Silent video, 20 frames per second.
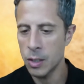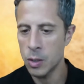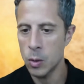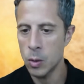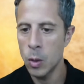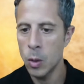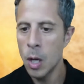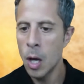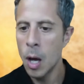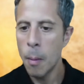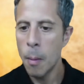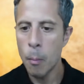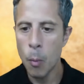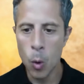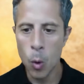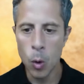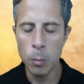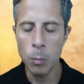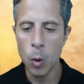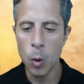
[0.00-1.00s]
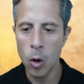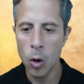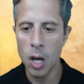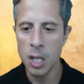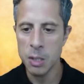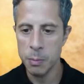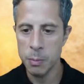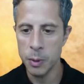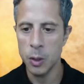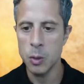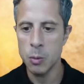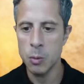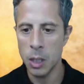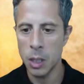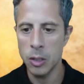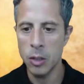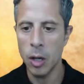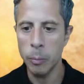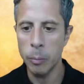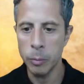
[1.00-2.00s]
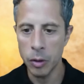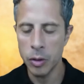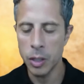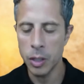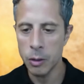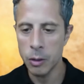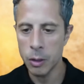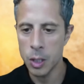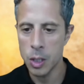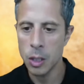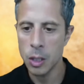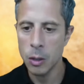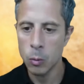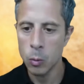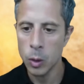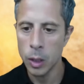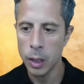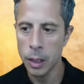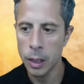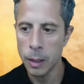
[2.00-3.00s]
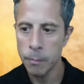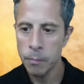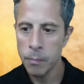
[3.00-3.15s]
So more and more hospitals will adopt the theories that work.